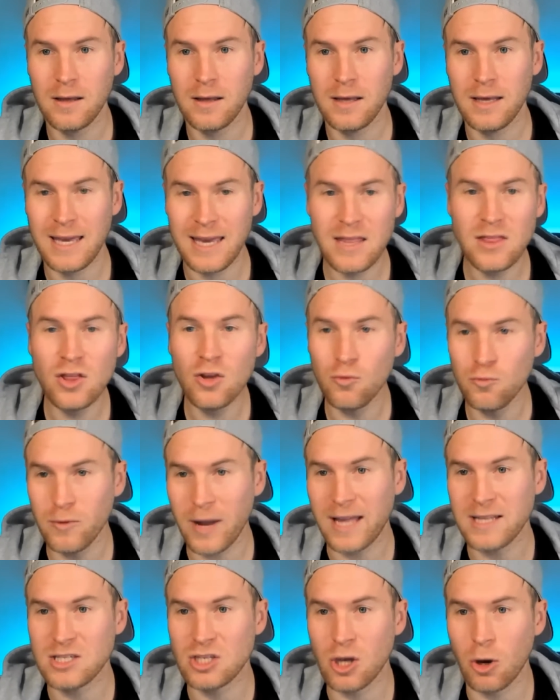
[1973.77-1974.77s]
in the
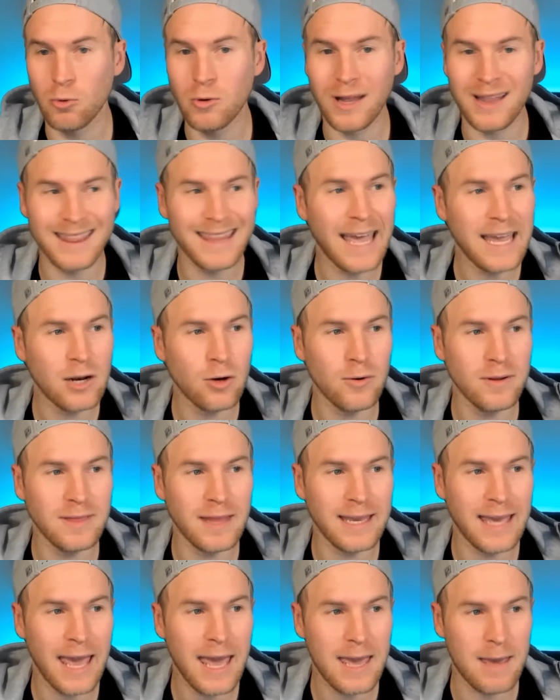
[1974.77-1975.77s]
red zone later in the
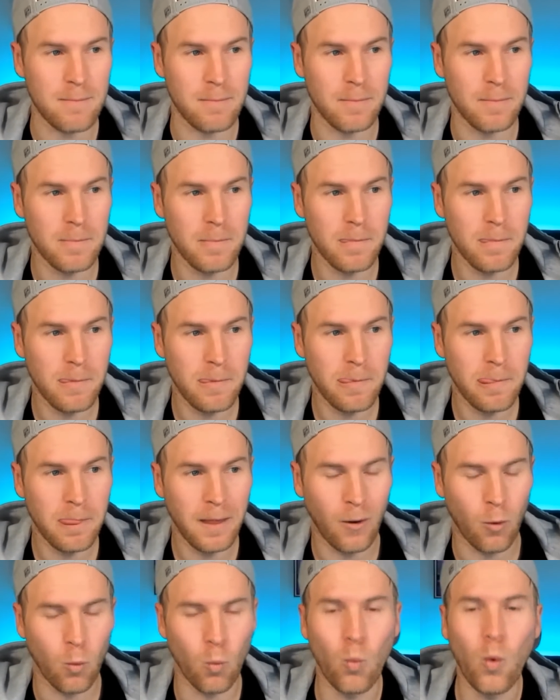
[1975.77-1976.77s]
game.
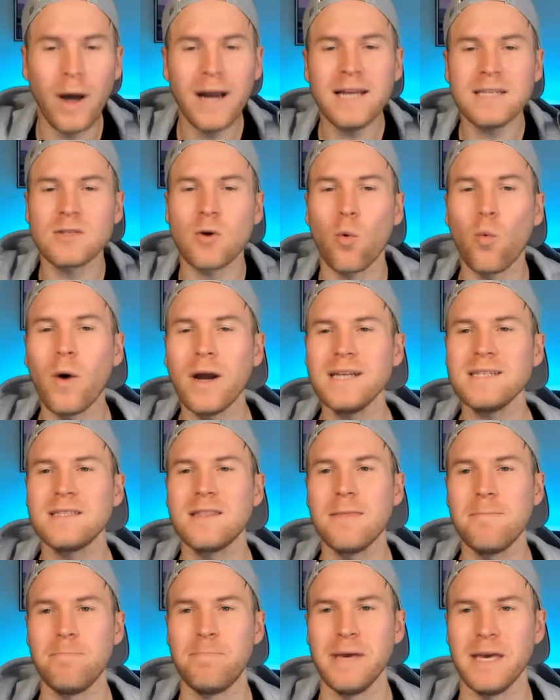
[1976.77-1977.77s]
What is
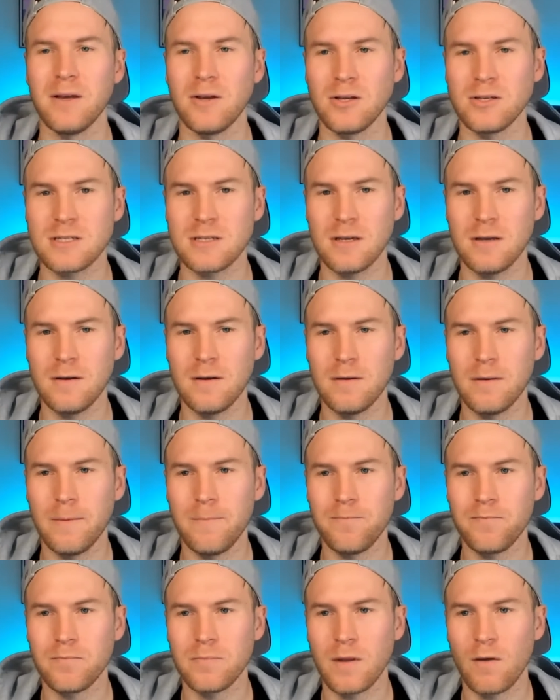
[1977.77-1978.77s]
the Bills'
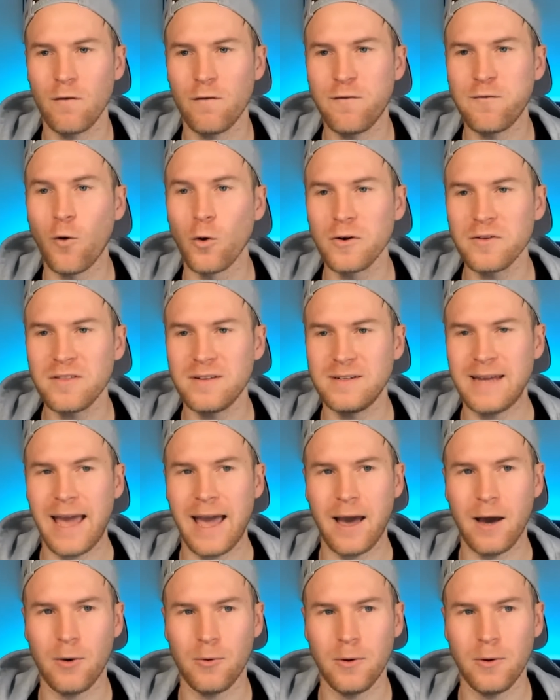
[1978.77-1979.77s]
4th
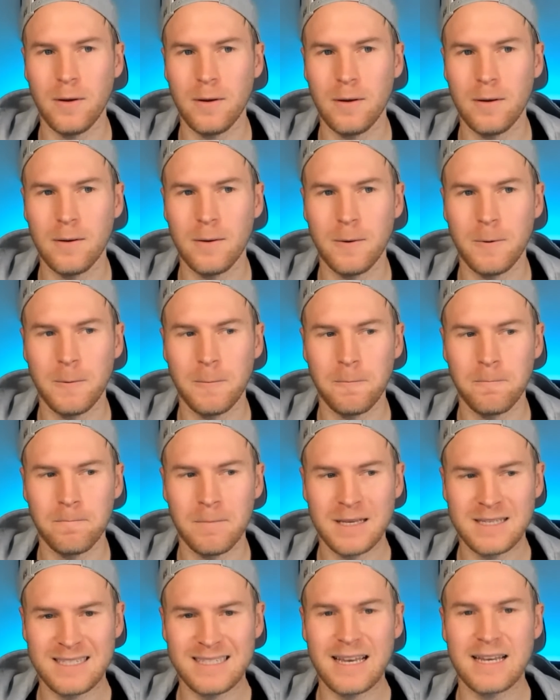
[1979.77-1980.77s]
down
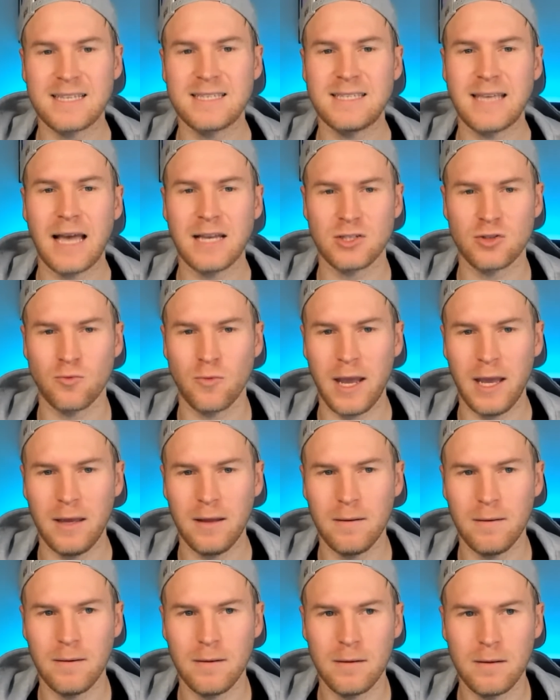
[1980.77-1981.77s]
success rate?
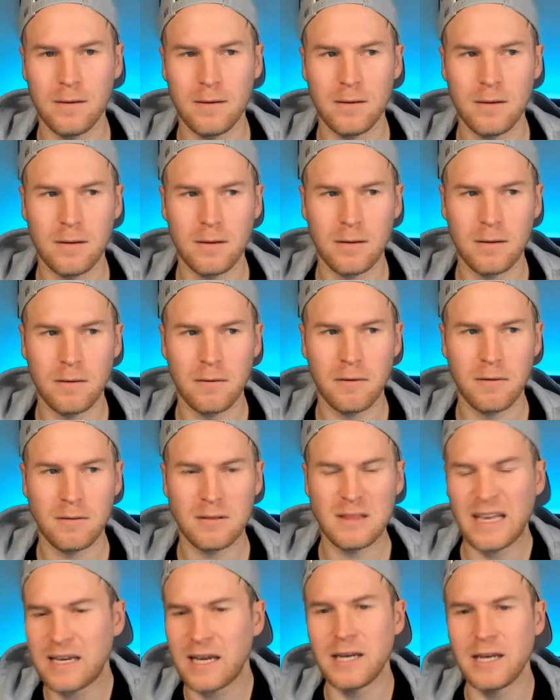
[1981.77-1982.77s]

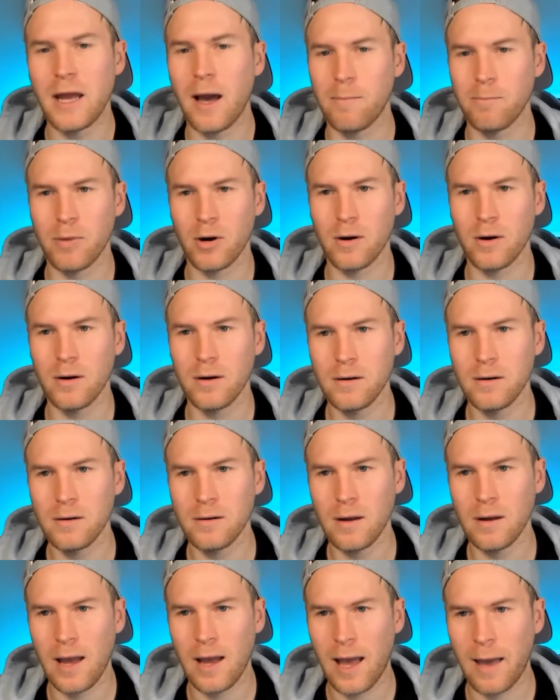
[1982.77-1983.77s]
Like a number.
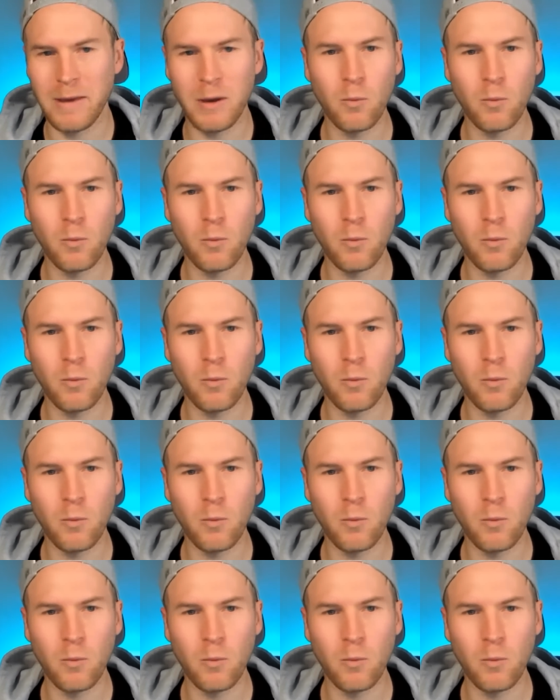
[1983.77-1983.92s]
I mean,